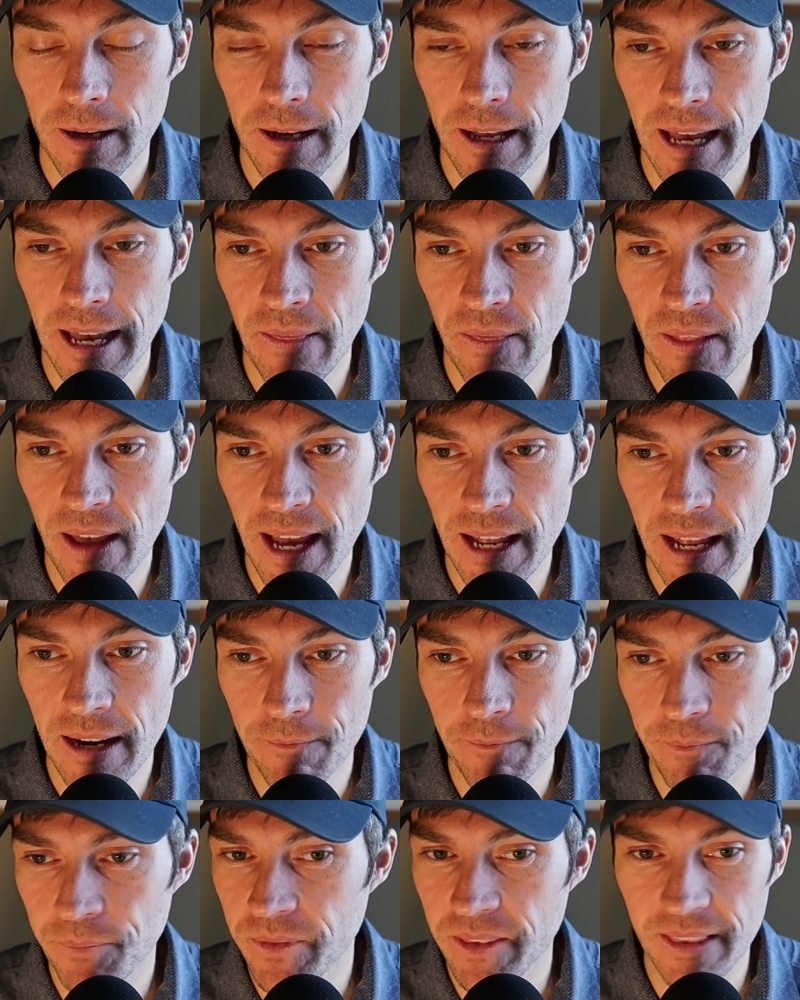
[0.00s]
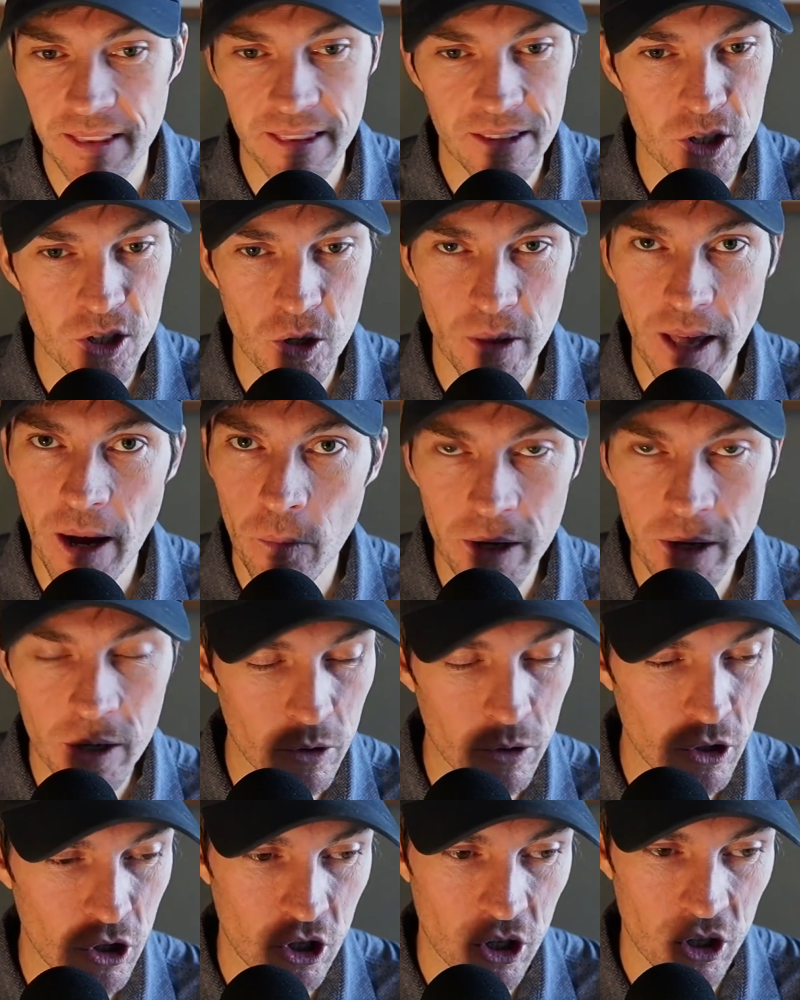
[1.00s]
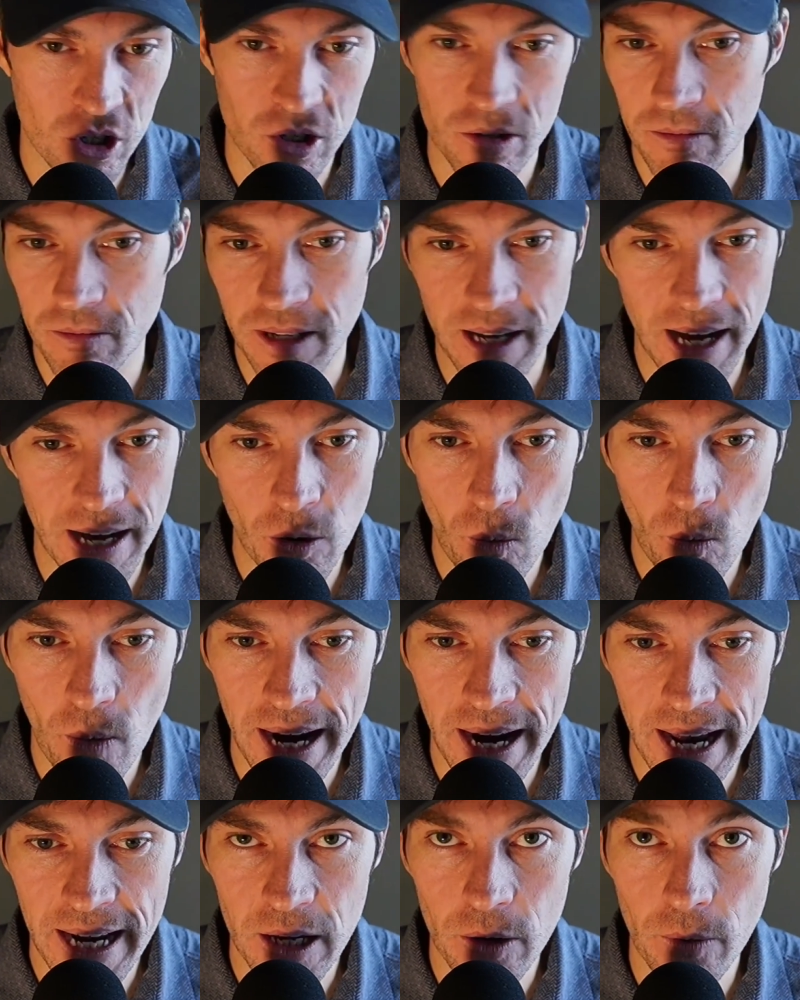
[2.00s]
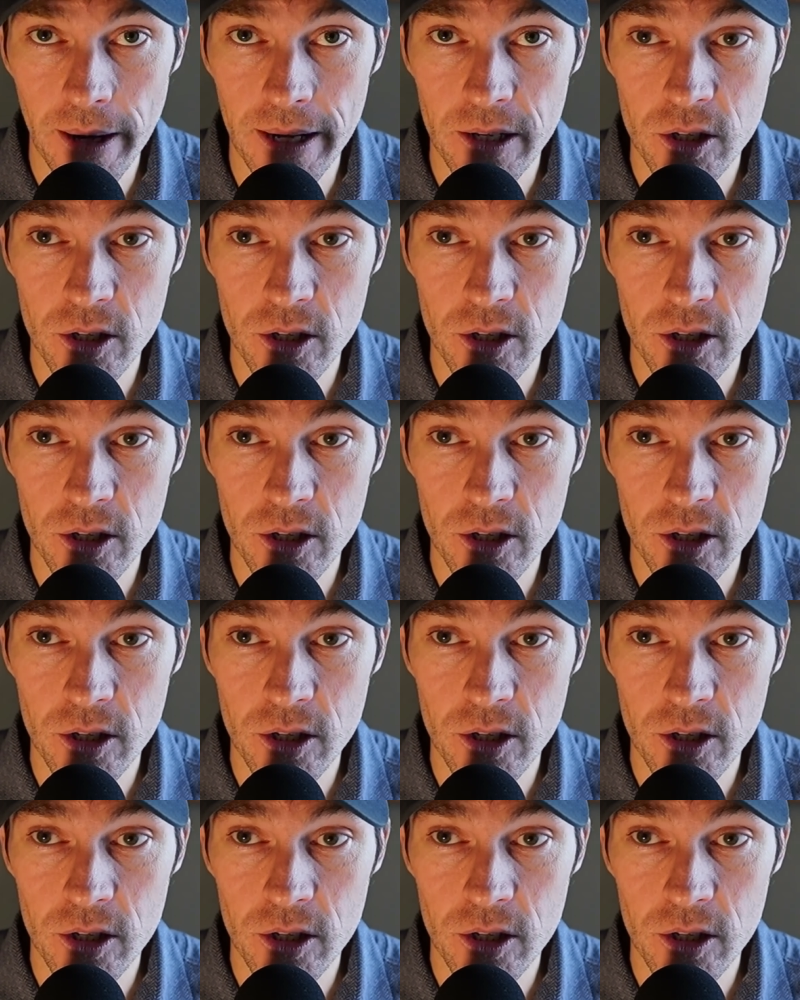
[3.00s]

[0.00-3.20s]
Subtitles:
and then so that week was just kind of wet anyway.